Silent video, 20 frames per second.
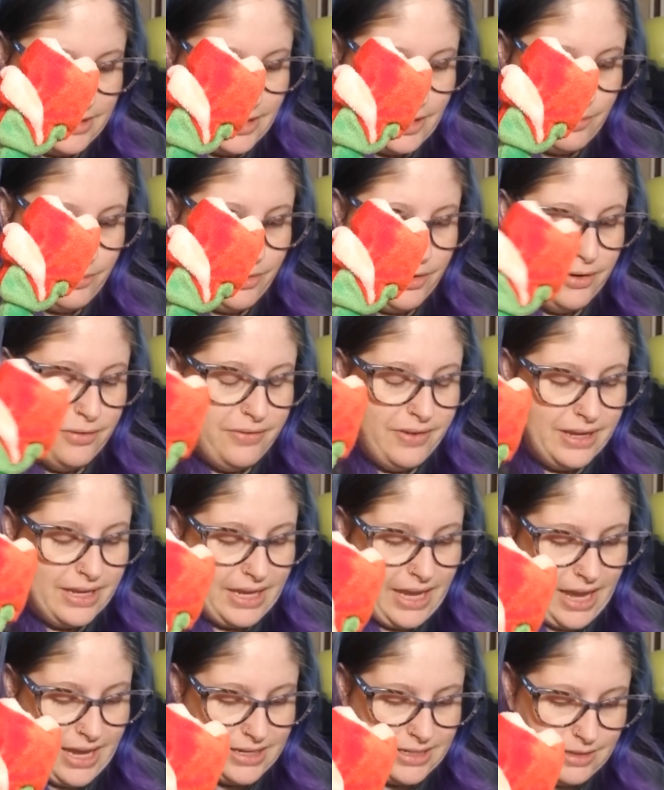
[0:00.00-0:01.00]
Perfect
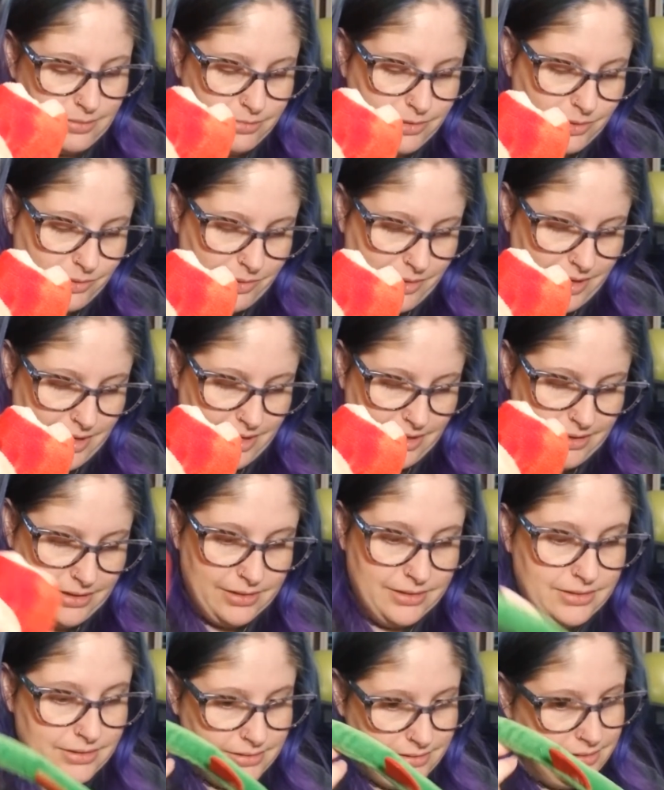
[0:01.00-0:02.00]
catnip toy.
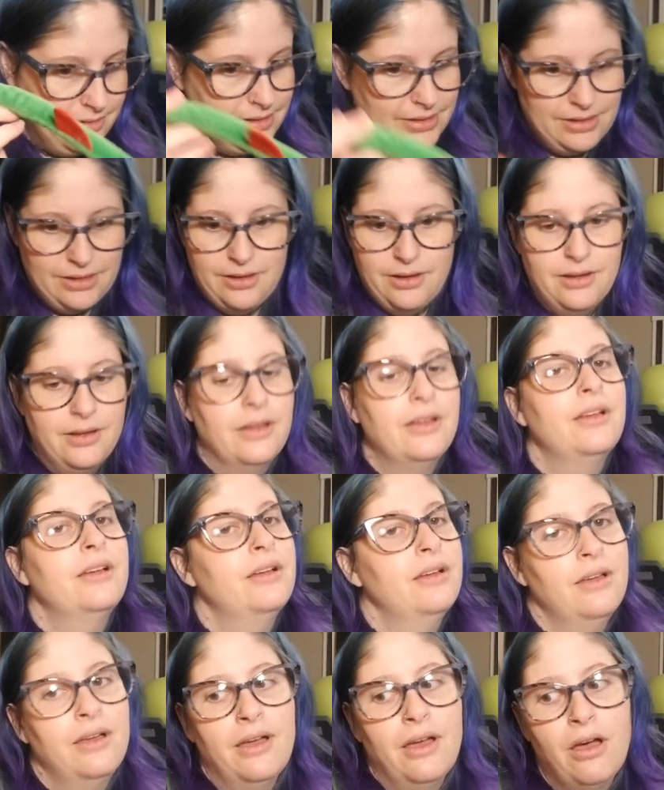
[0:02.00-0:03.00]

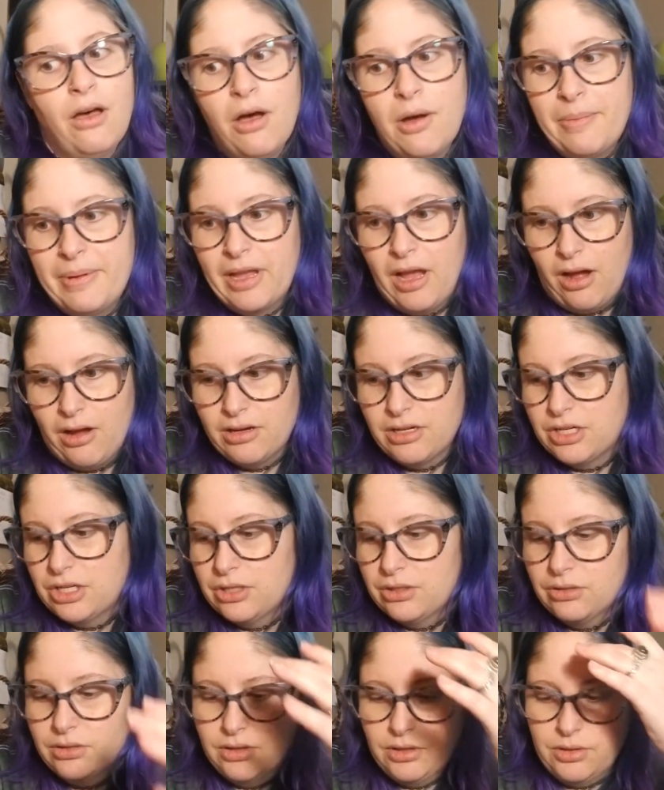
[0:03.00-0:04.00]
Oh my gosh,
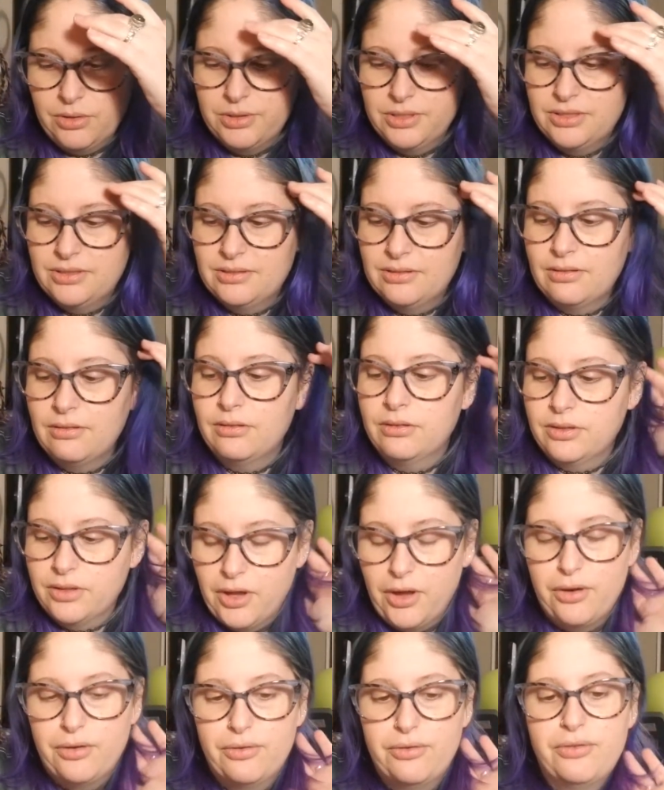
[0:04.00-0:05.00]
the girls
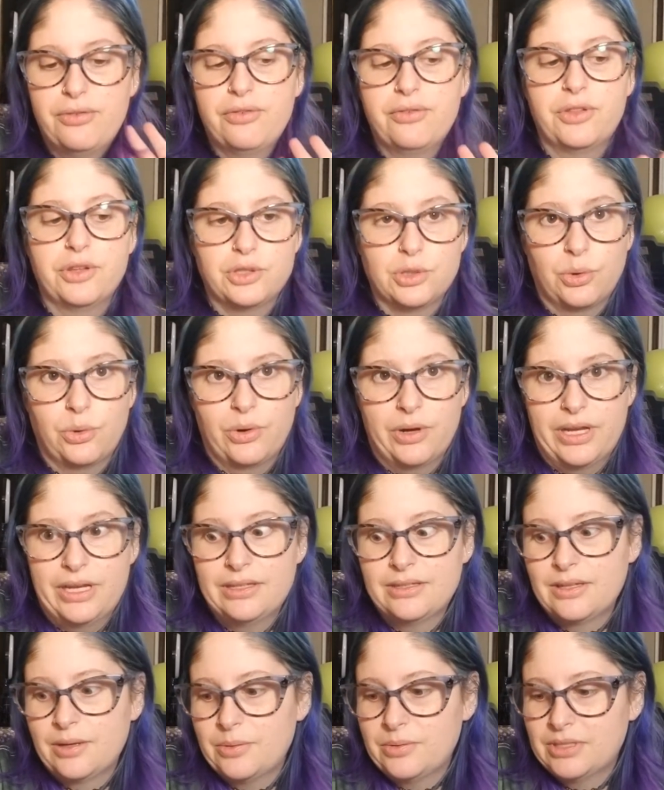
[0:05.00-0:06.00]
love the toys.
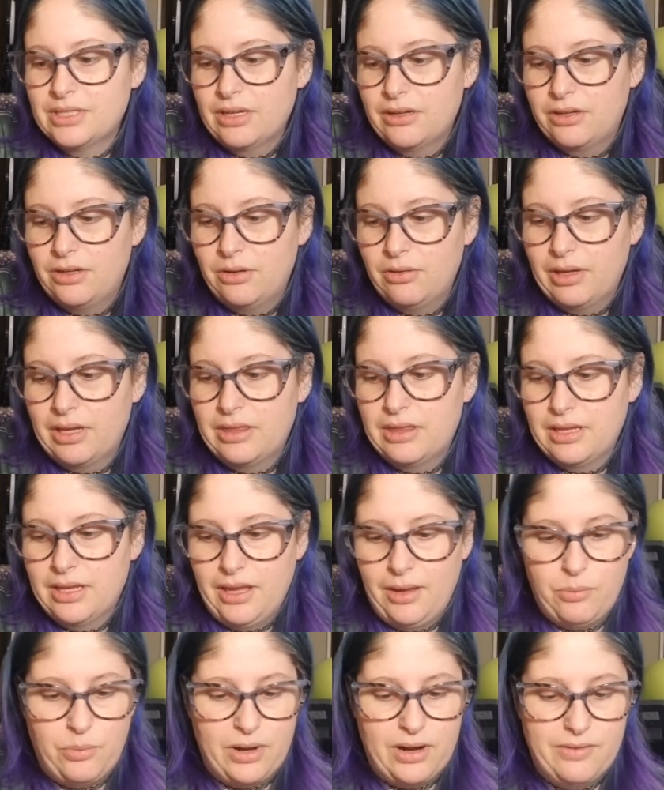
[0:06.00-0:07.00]
I will tell you, like, the
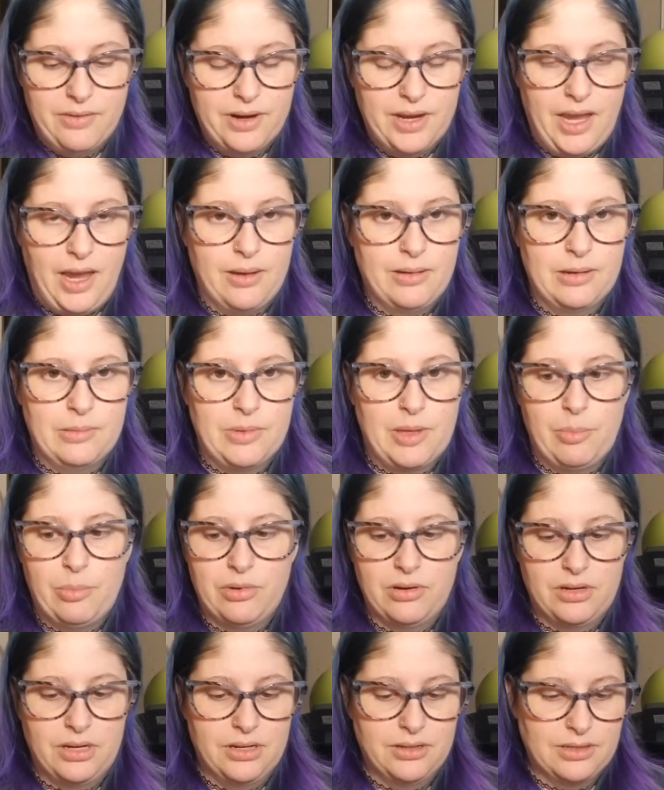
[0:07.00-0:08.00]
whatever catnip they put
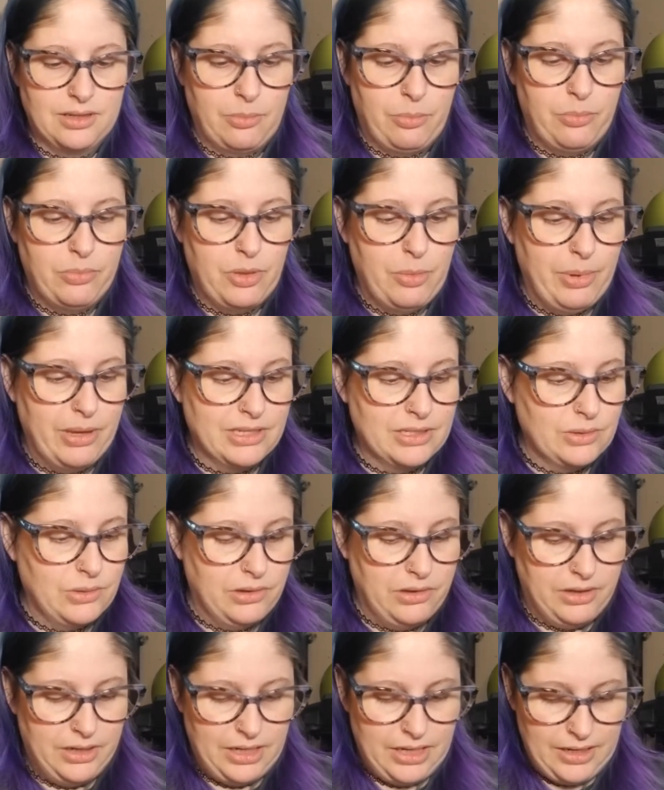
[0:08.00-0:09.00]
in here is, like, the best
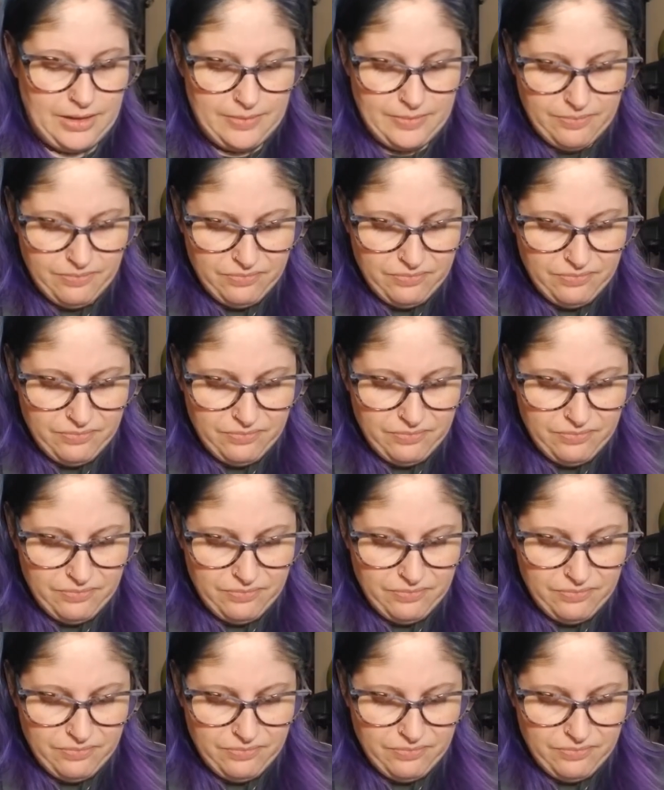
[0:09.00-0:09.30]
quality.